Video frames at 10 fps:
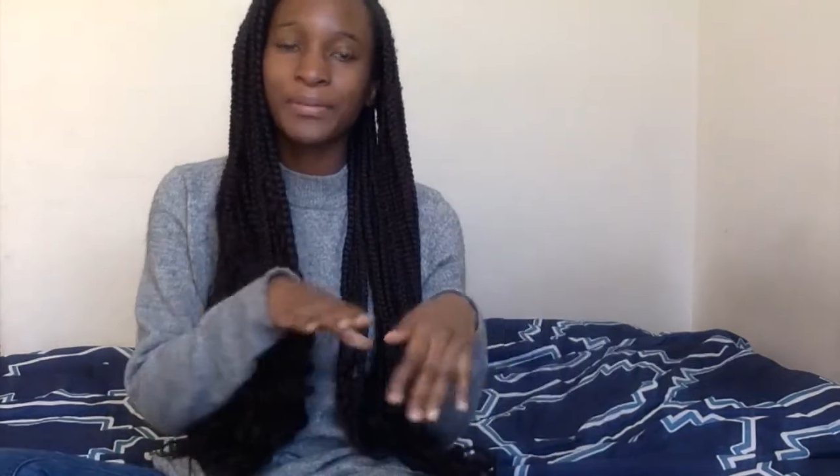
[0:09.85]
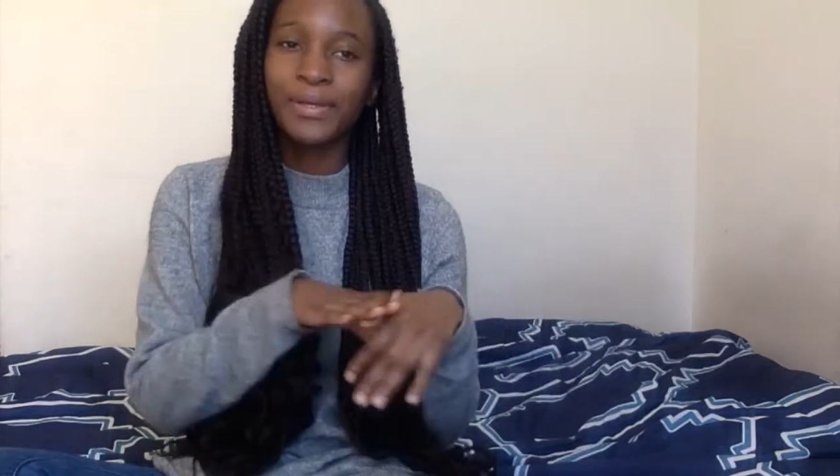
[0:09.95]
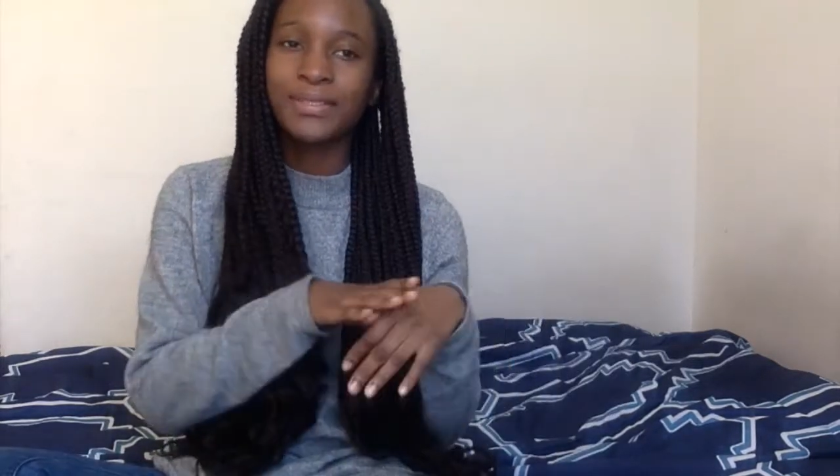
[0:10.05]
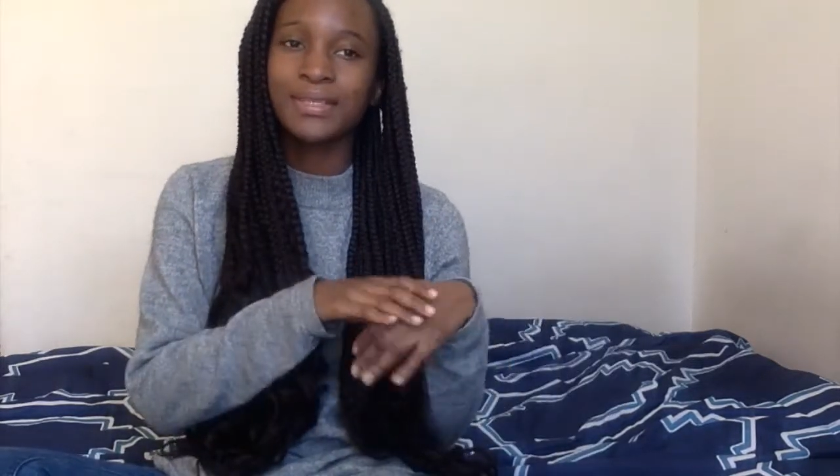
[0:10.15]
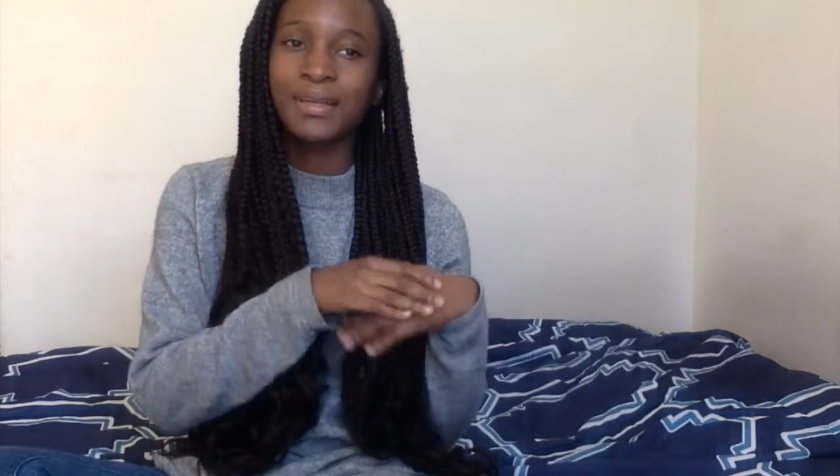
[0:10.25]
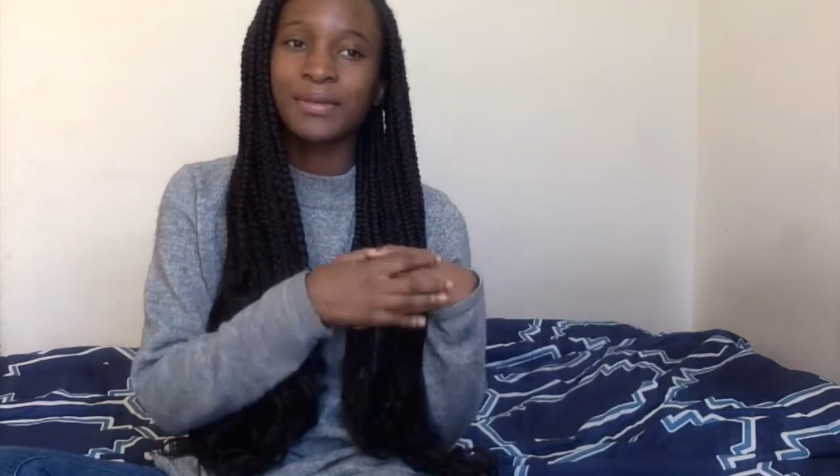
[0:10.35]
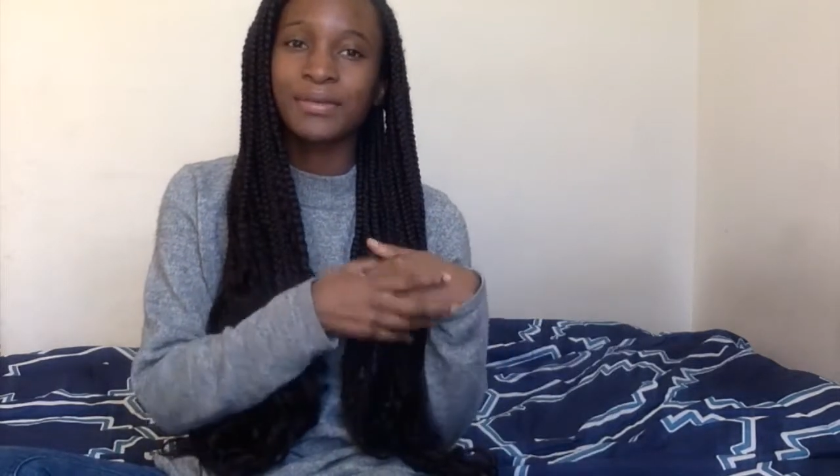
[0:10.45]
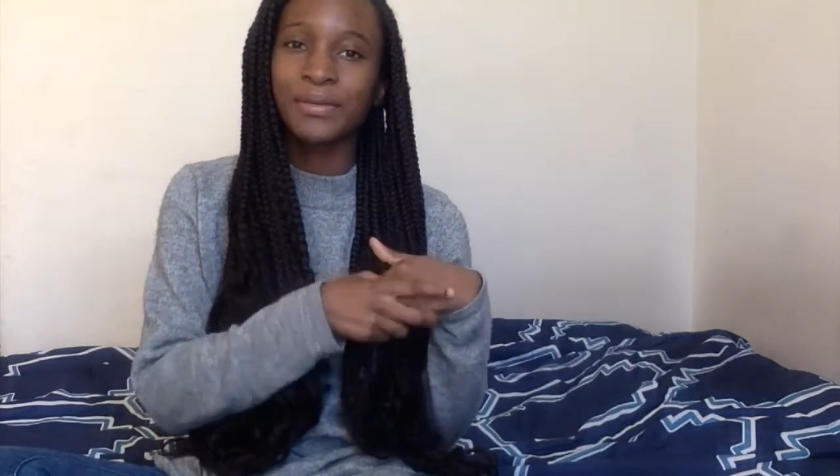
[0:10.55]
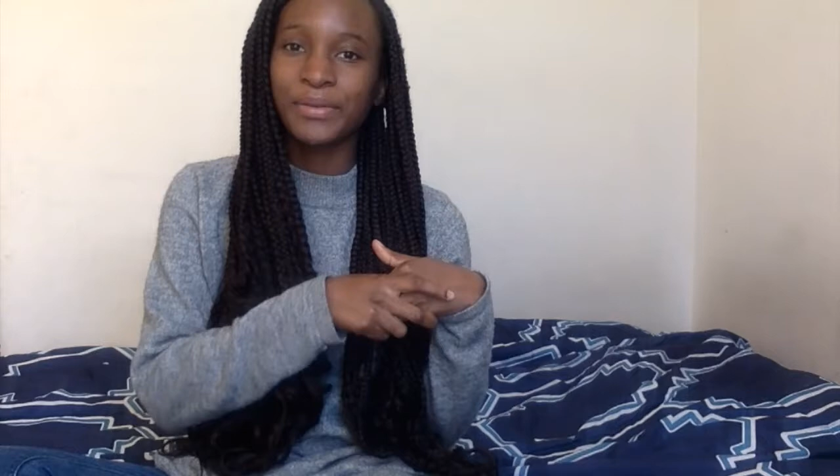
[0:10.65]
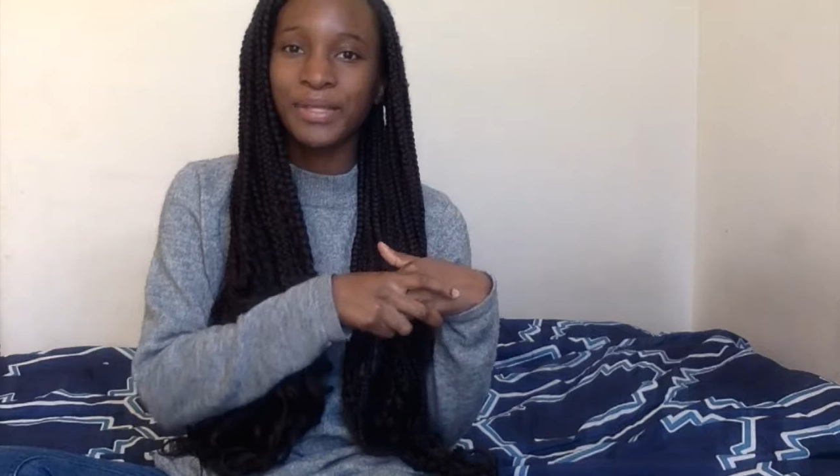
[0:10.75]
because I
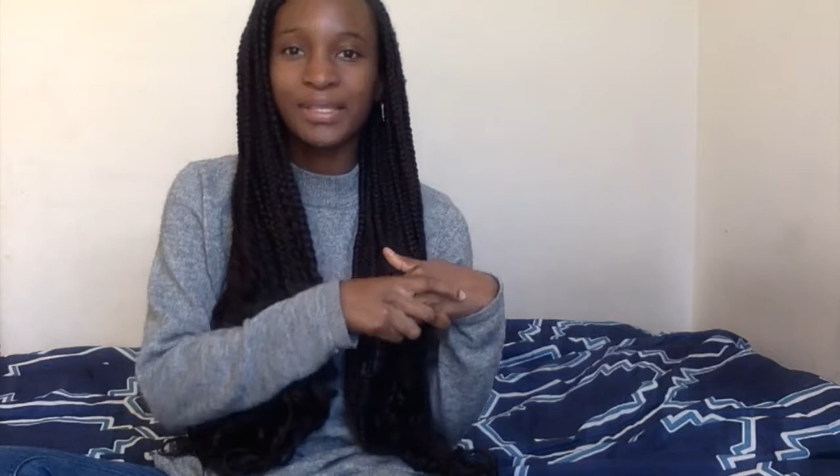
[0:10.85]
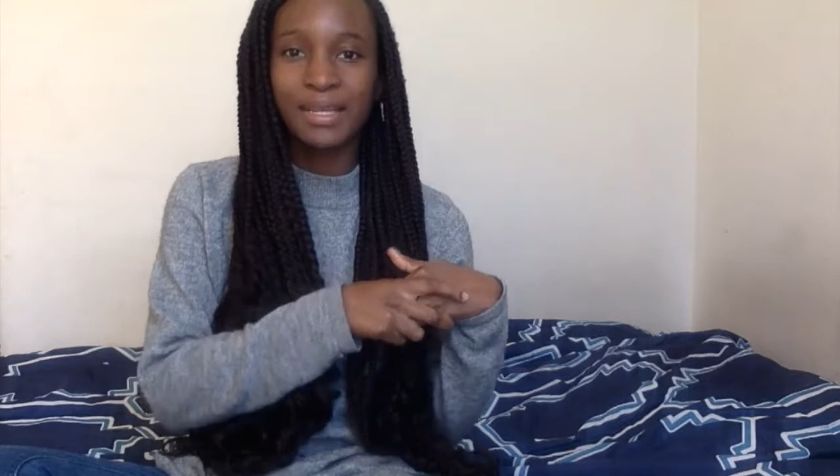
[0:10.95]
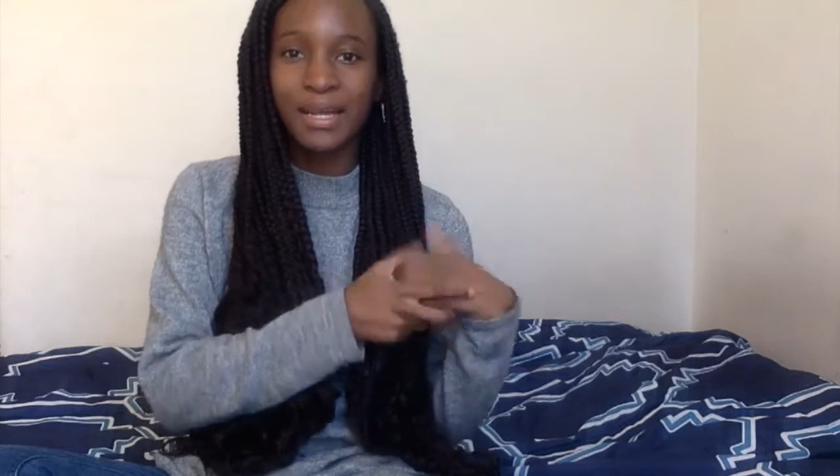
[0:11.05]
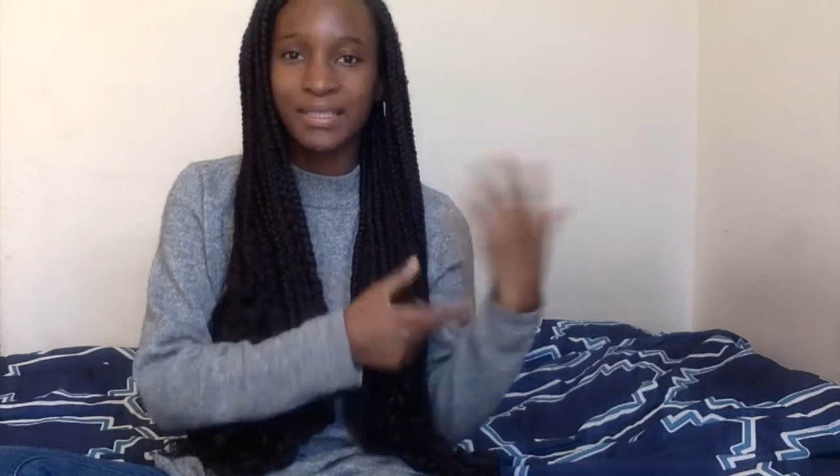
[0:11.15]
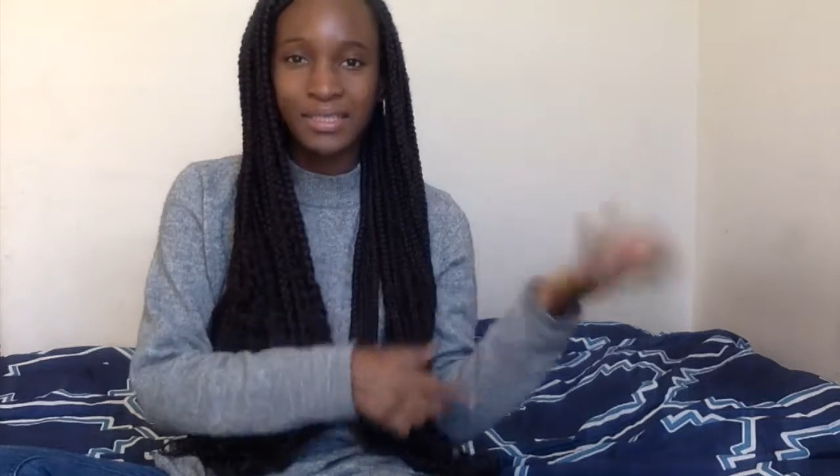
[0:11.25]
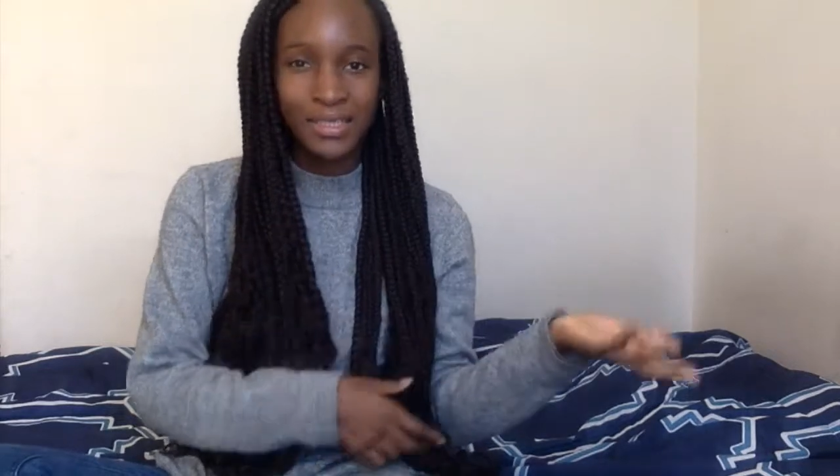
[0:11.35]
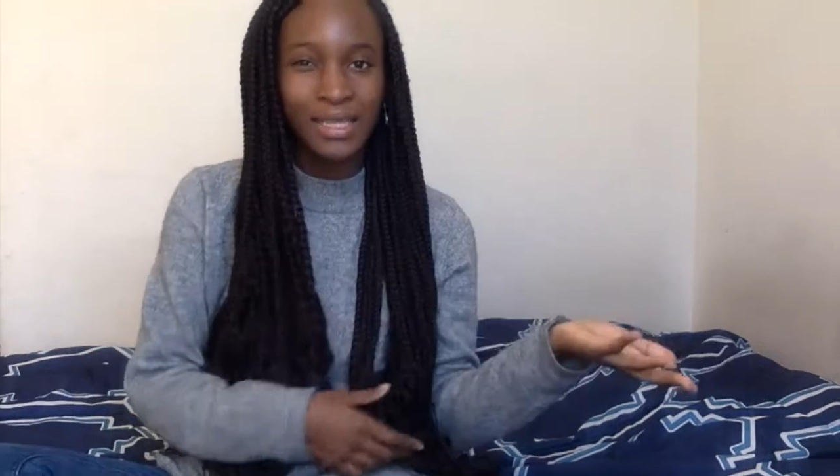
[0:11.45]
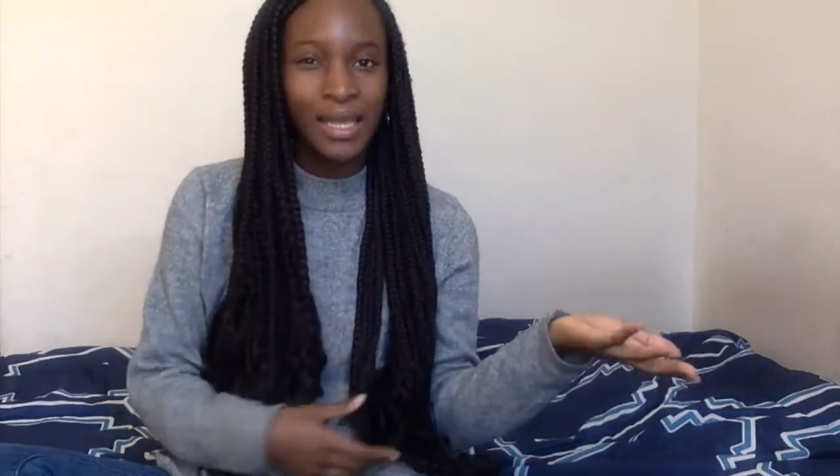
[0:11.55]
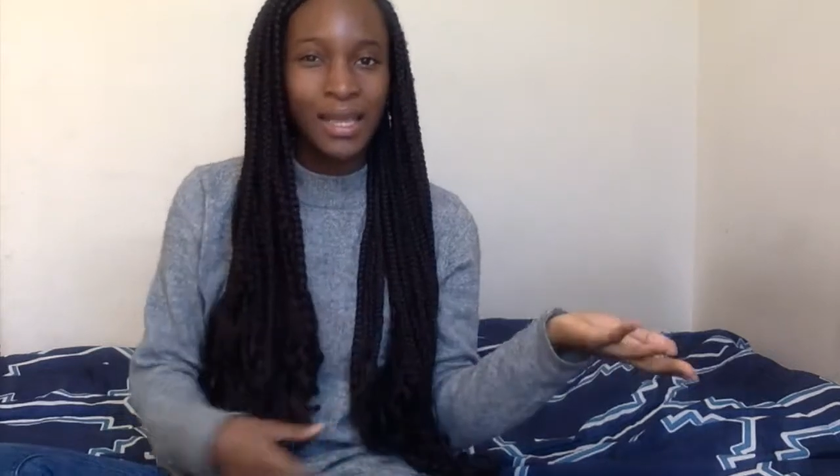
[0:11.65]
don't think that I actually